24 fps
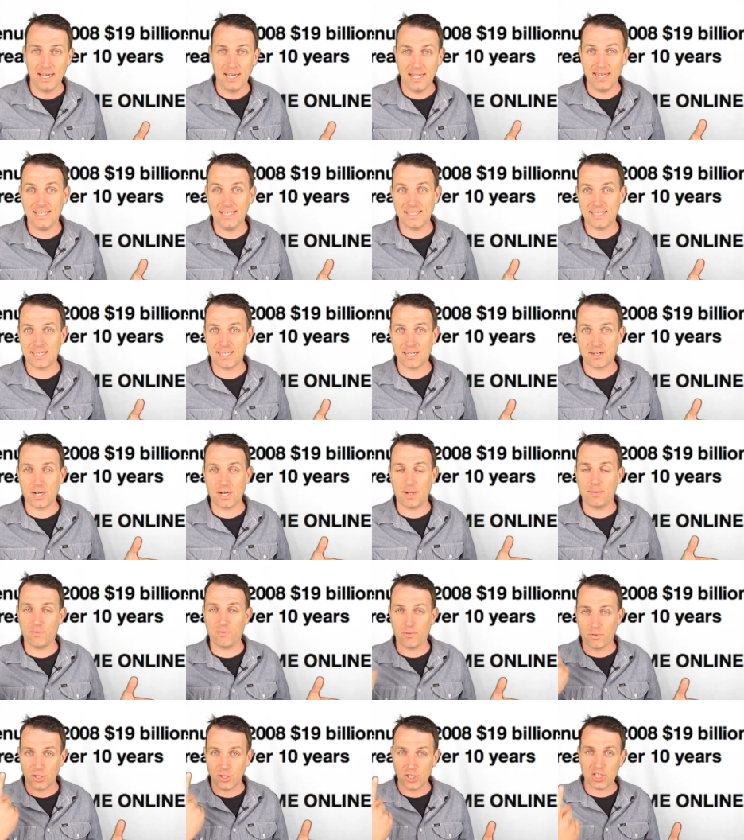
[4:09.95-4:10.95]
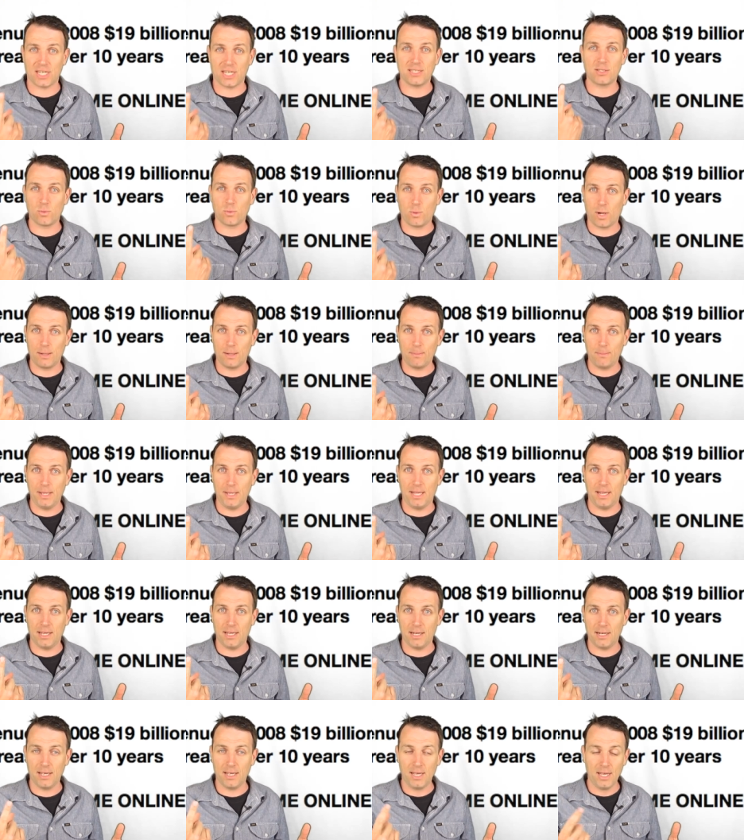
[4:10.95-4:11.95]
Instagram for just one billion
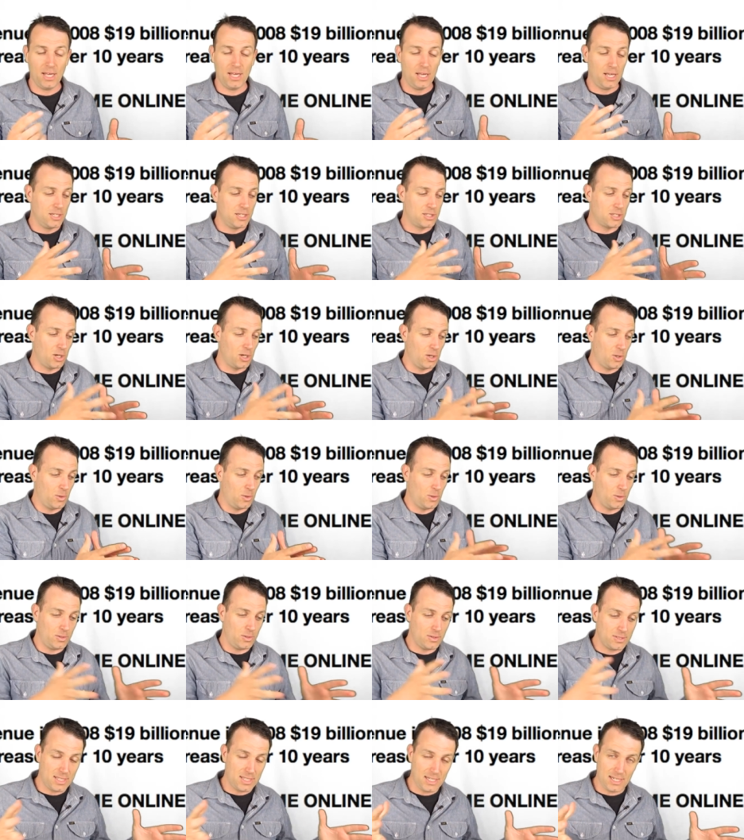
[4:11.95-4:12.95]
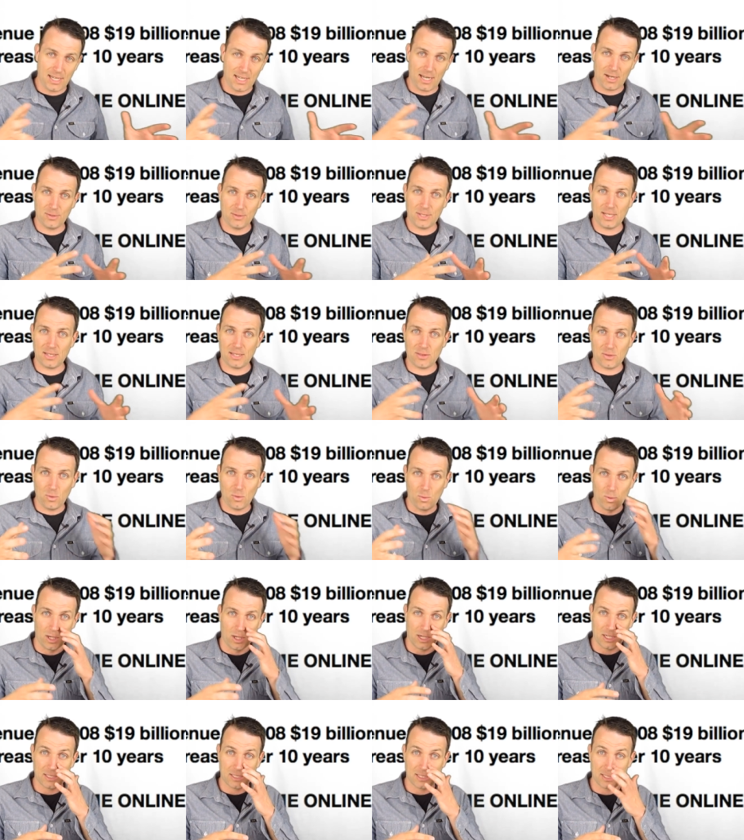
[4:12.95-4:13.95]
dollars. So you see how that
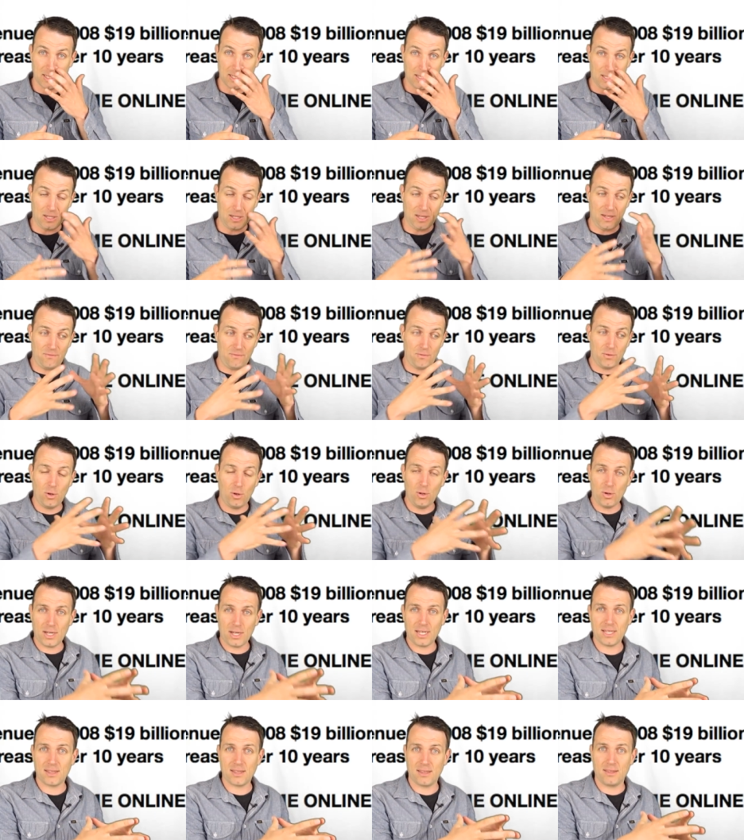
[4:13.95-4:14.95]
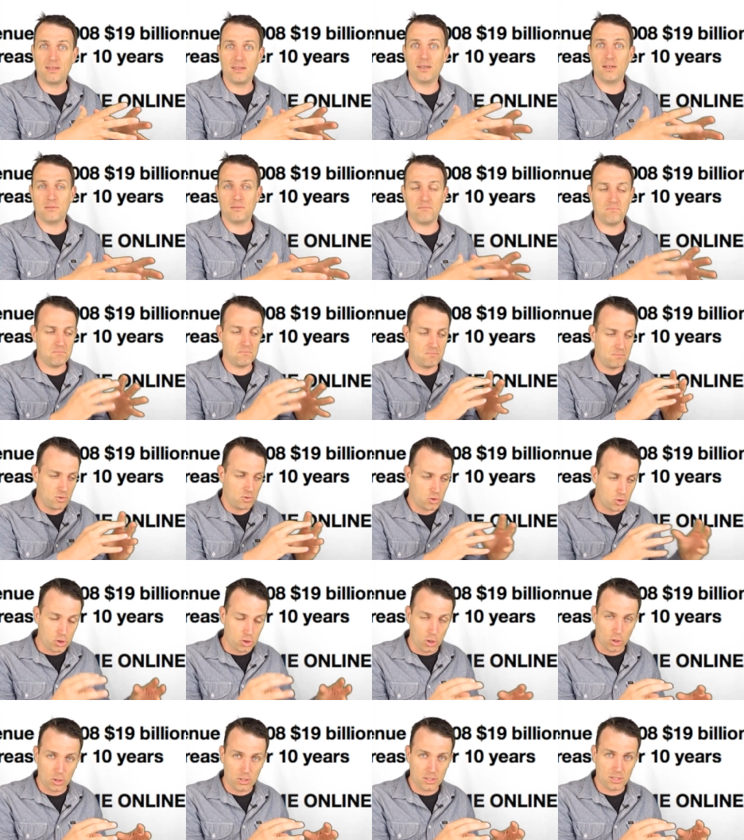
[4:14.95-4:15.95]
works. If you look at the
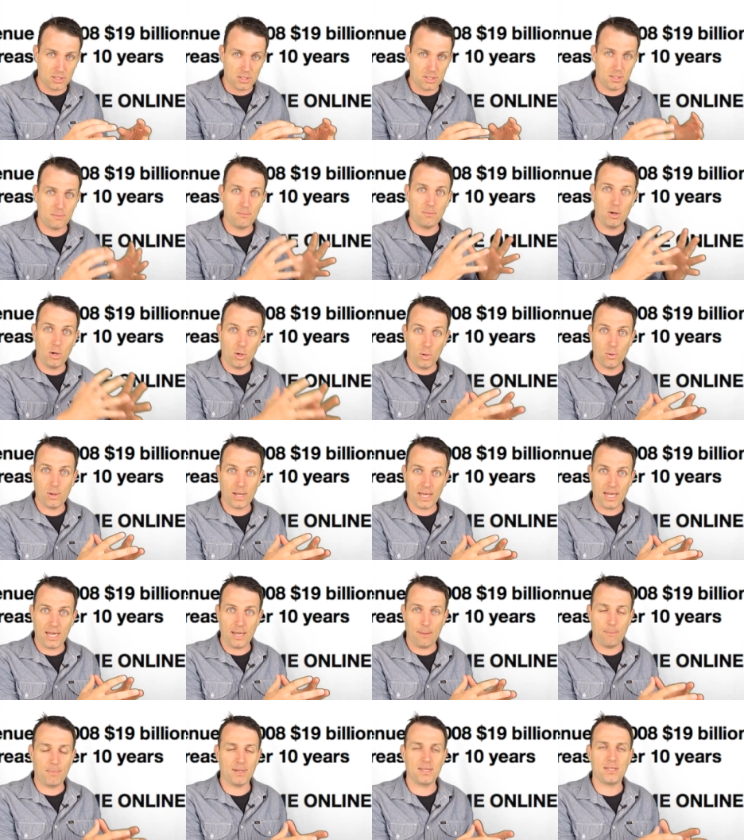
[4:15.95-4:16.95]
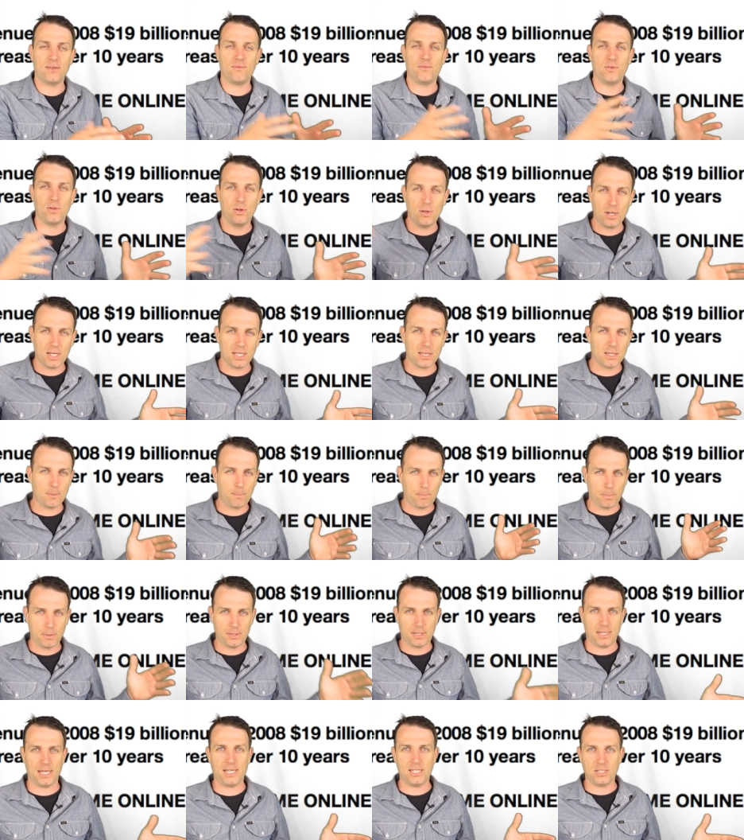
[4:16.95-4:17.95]
short term, okay, but if you look at the
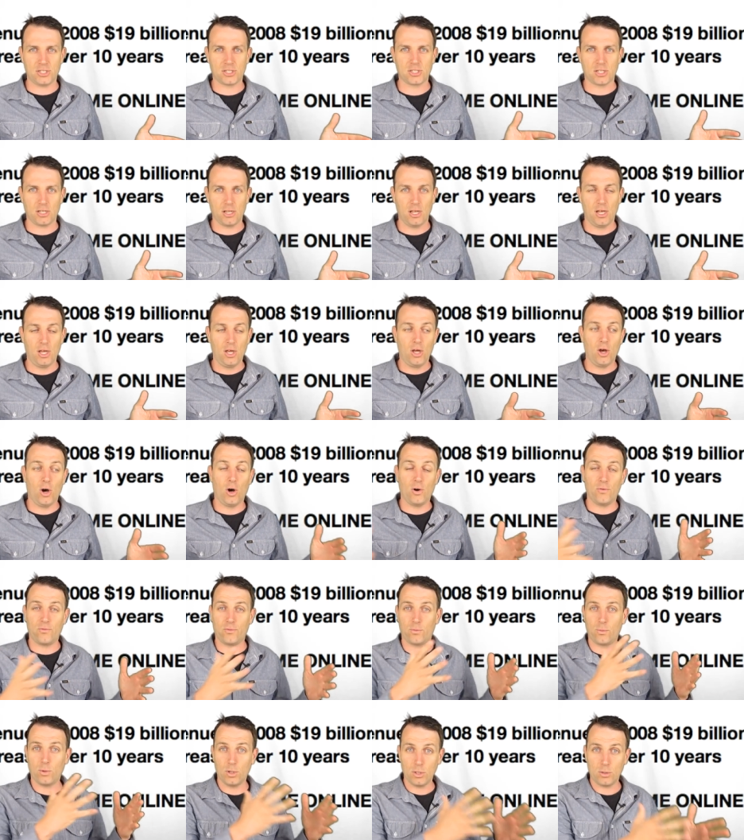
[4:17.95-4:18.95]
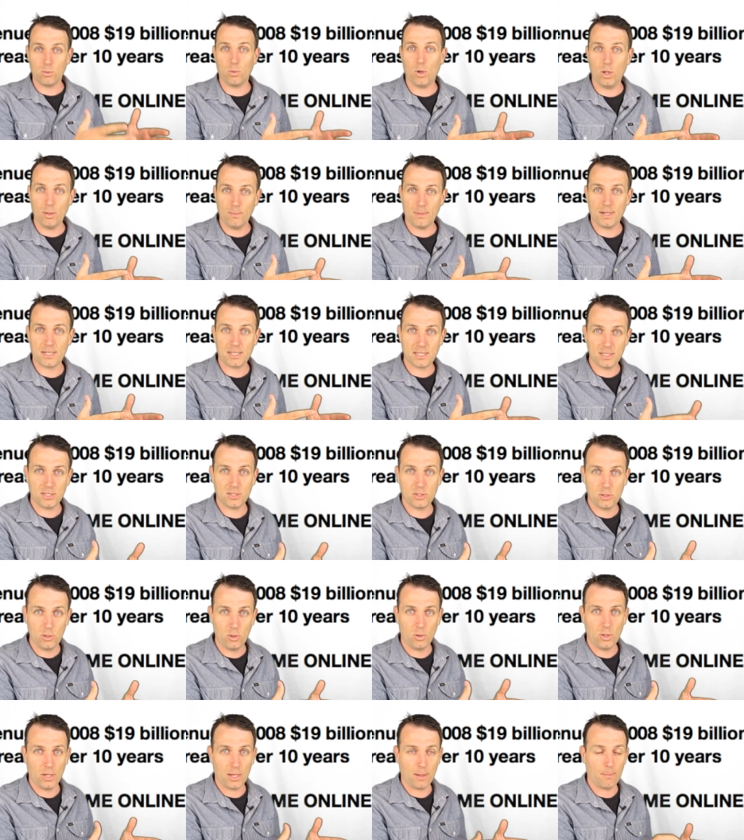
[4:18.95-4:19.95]
potential of what Walmart is
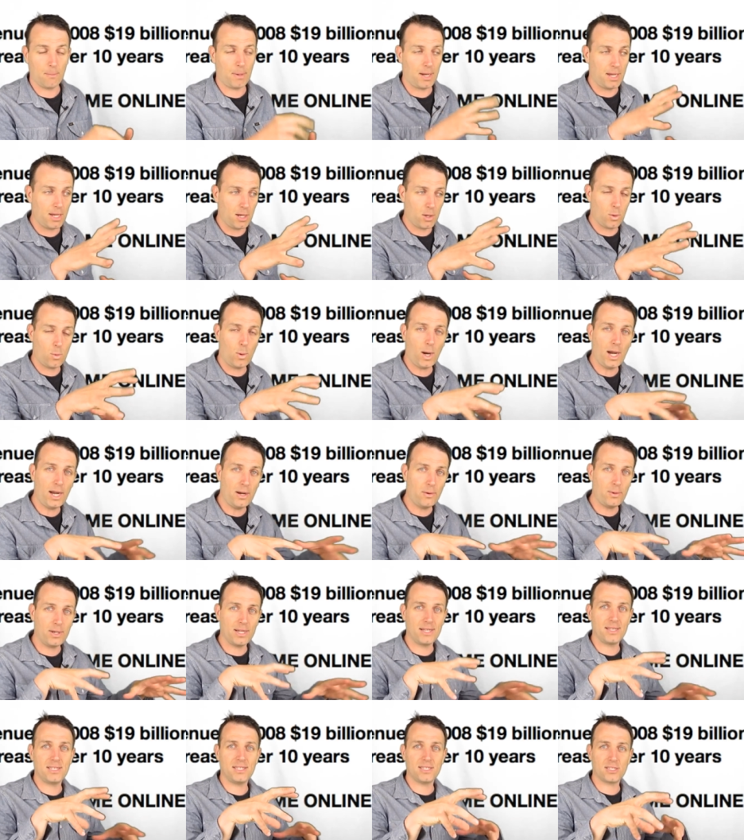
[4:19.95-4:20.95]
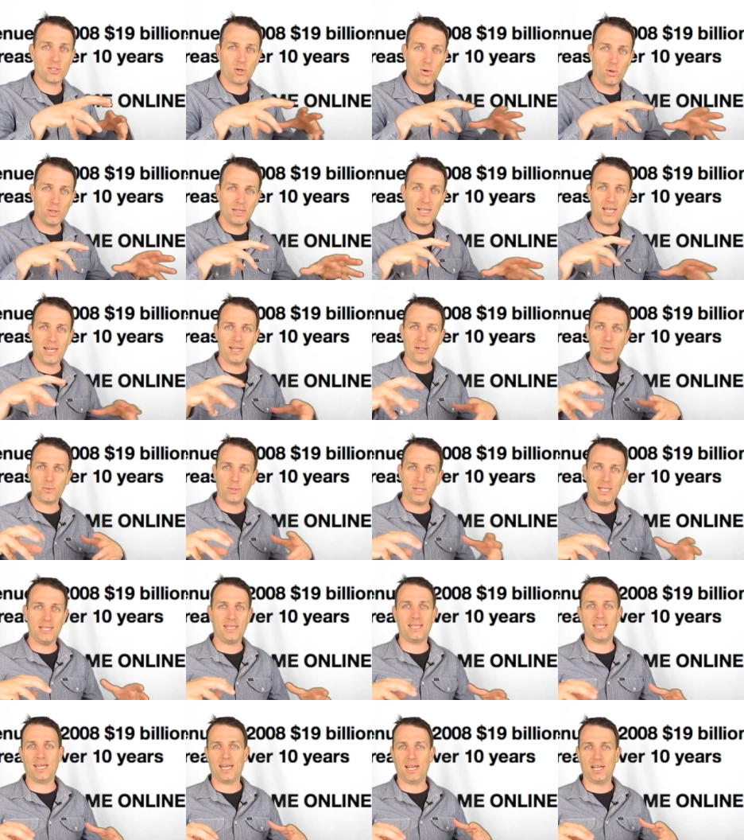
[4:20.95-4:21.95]
doing by acquiring these online
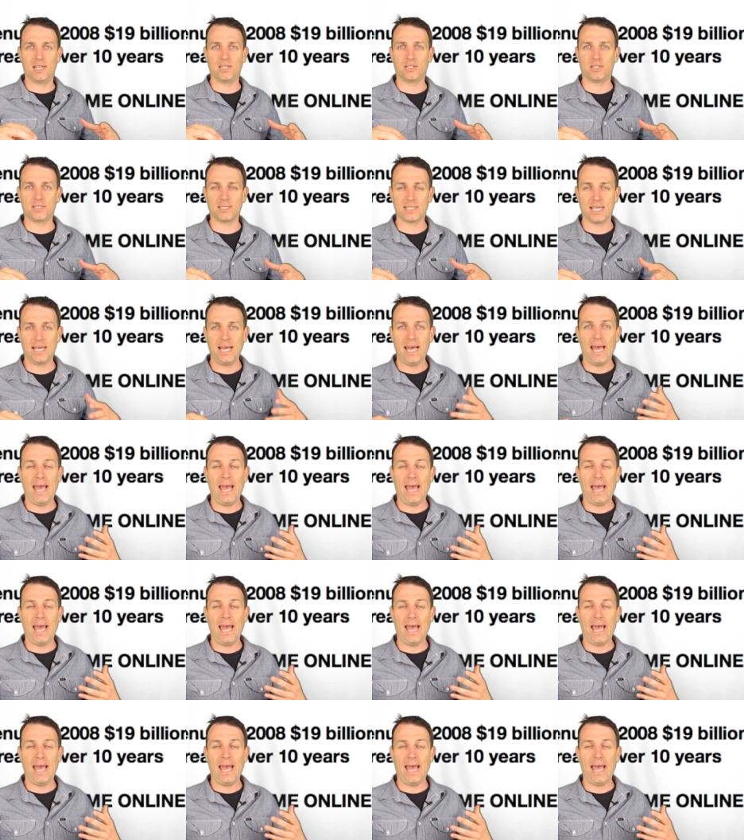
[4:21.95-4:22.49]
retailers